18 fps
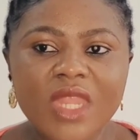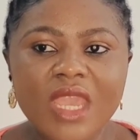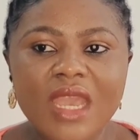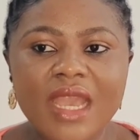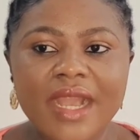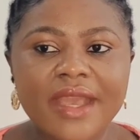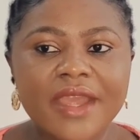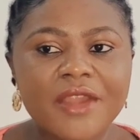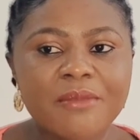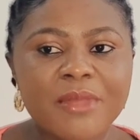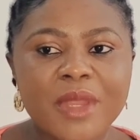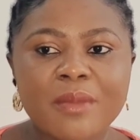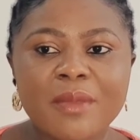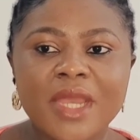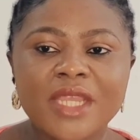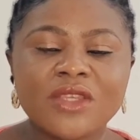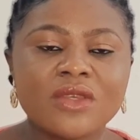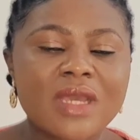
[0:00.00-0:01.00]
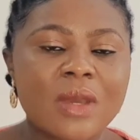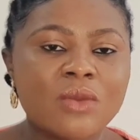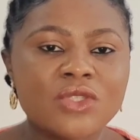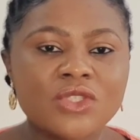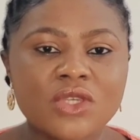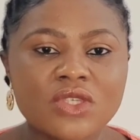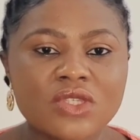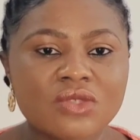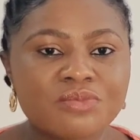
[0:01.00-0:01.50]
I can't remember. I
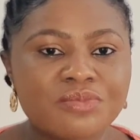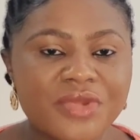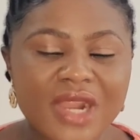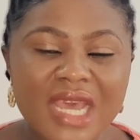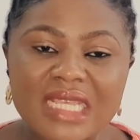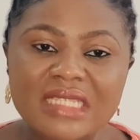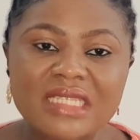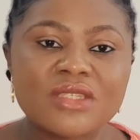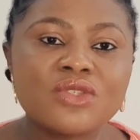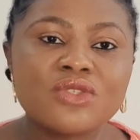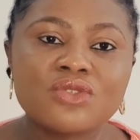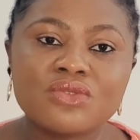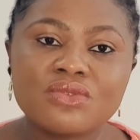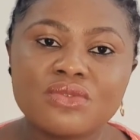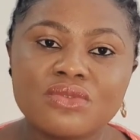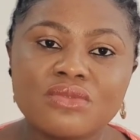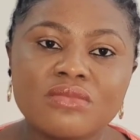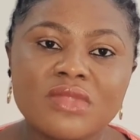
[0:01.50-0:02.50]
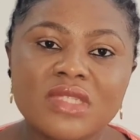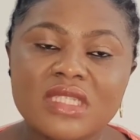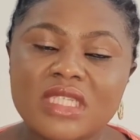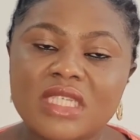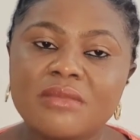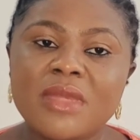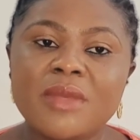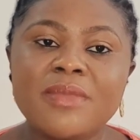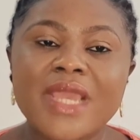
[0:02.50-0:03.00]
was just browsing to
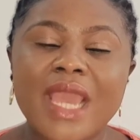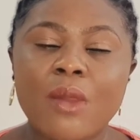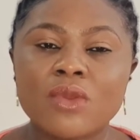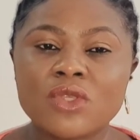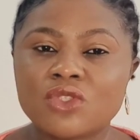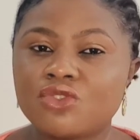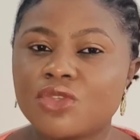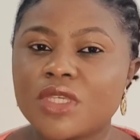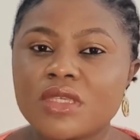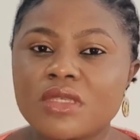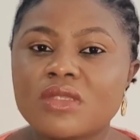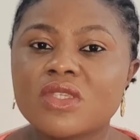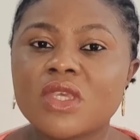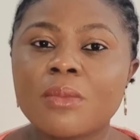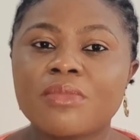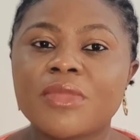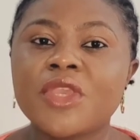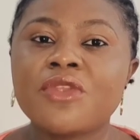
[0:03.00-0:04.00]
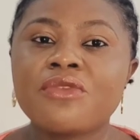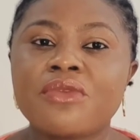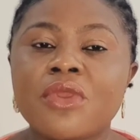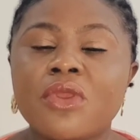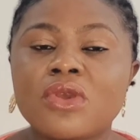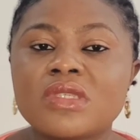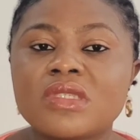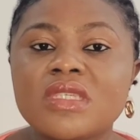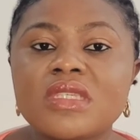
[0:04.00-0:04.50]
see, maybe I was doing something
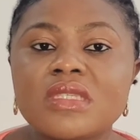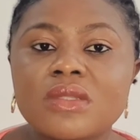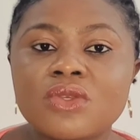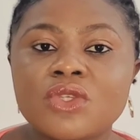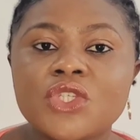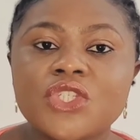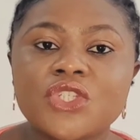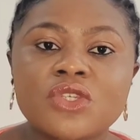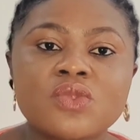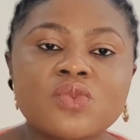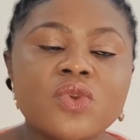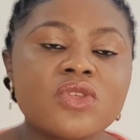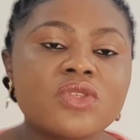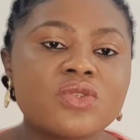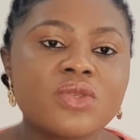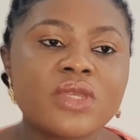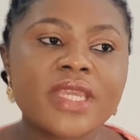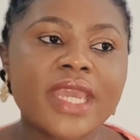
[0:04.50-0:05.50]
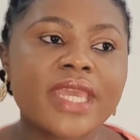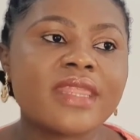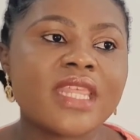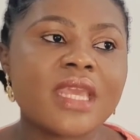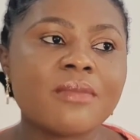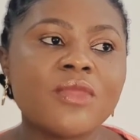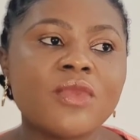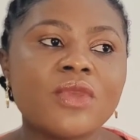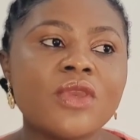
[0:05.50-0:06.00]
wrong, because these lotions, once you get
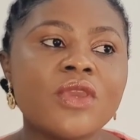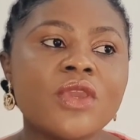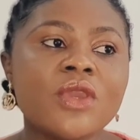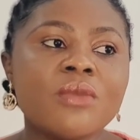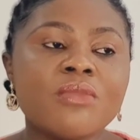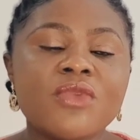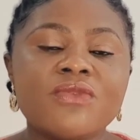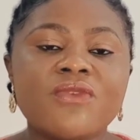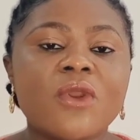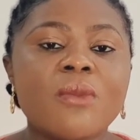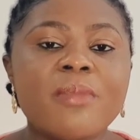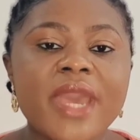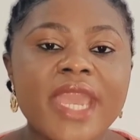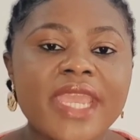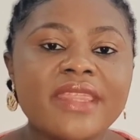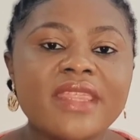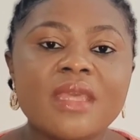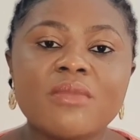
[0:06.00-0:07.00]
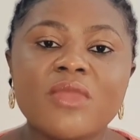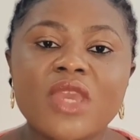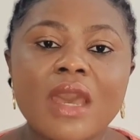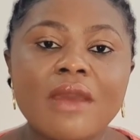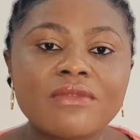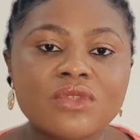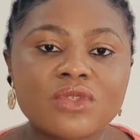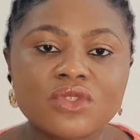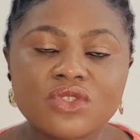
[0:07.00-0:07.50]
them, before buying them, you
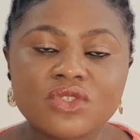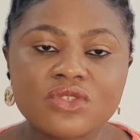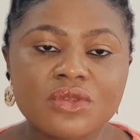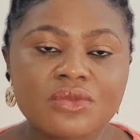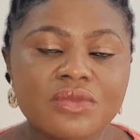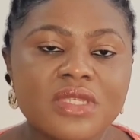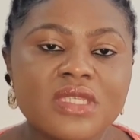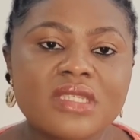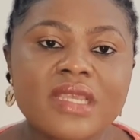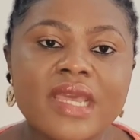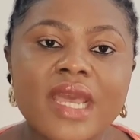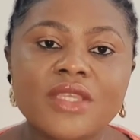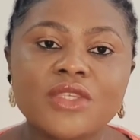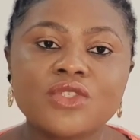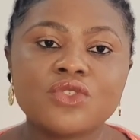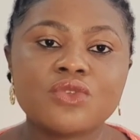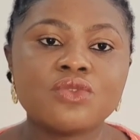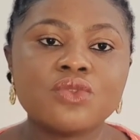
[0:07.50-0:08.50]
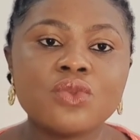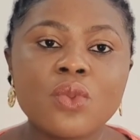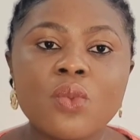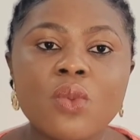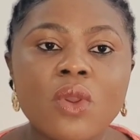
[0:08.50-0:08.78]
have to do your research to know